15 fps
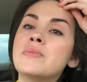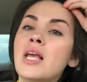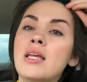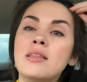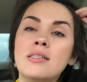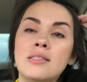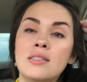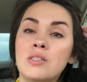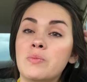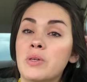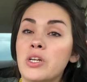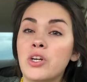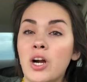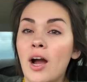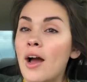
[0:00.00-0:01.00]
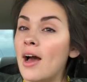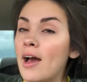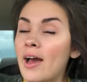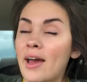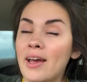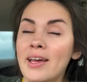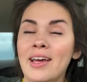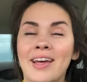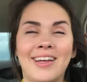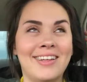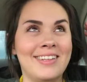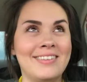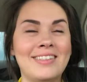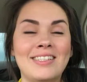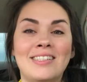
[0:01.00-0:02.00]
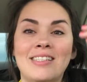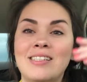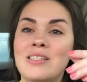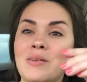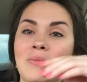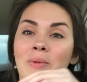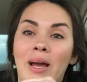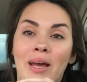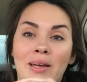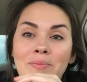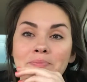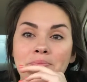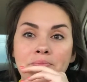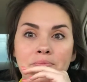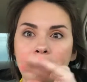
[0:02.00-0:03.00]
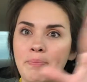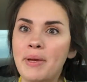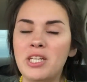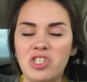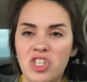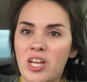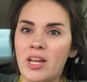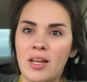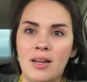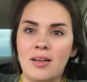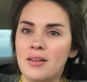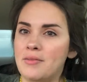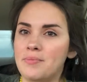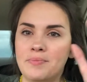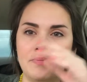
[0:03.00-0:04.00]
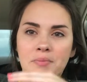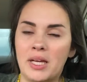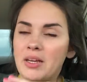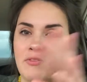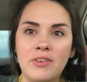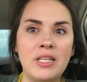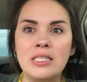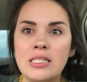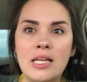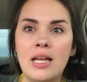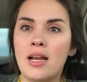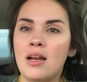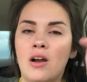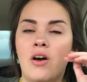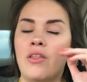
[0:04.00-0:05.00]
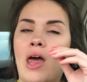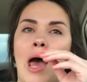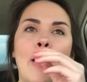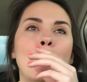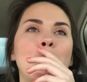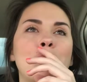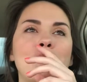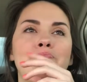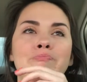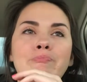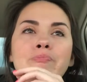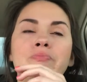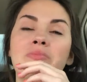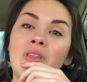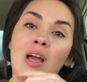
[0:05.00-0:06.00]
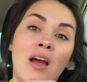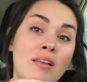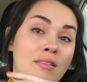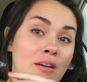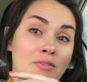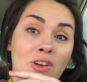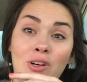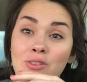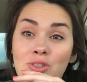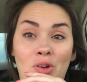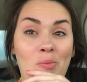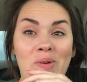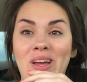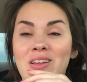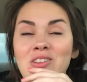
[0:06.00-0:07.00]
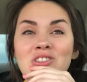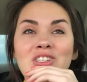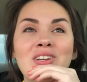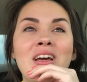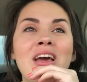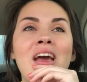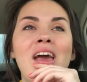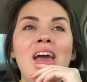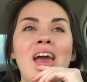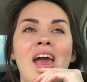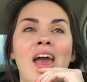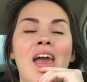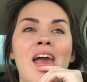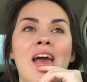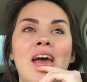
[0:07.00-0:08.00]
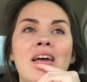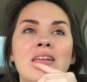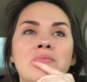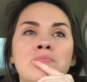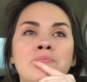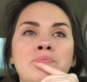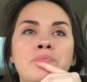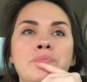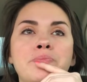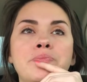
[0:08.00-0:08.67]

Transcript: and listened to me cry and listened to my bitching and my venting and all that. I love y'all so much. And